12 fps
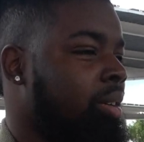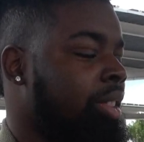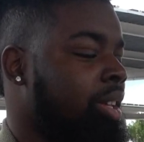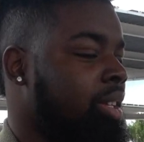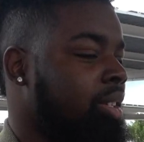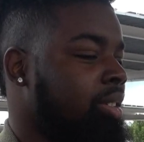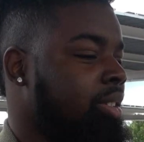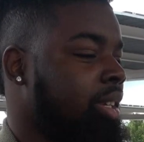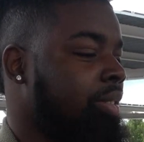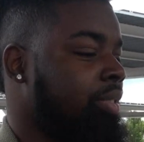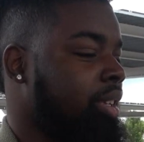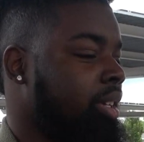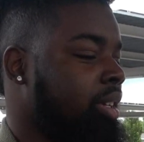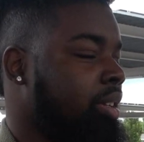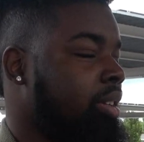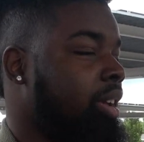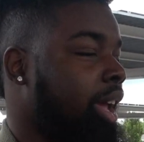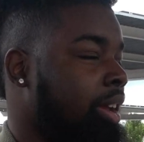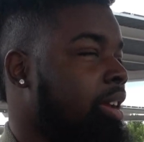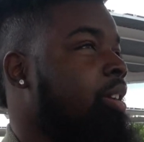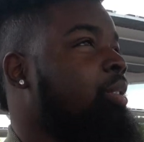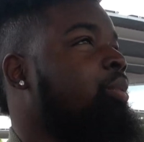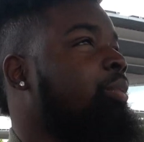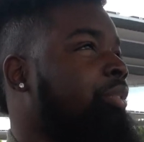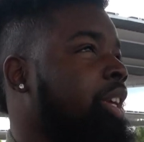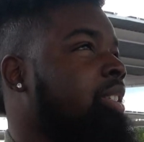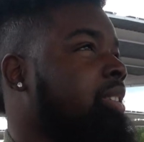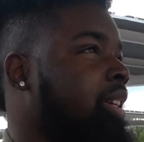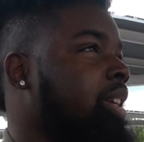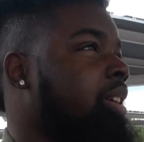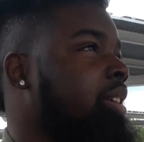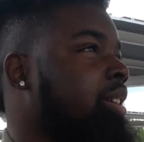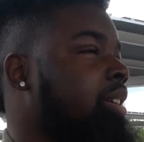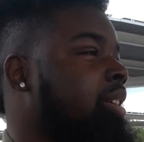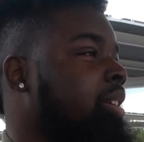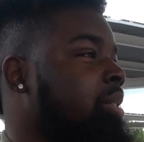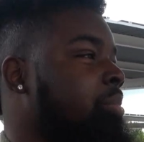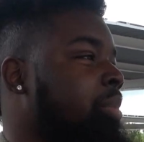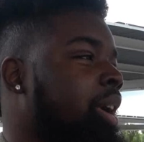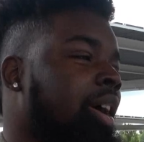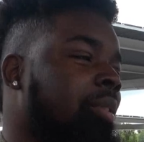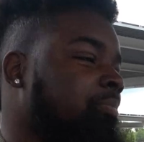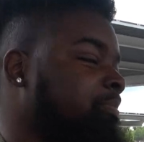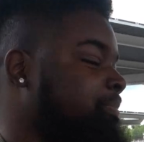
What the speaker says: the CV Indo VT, but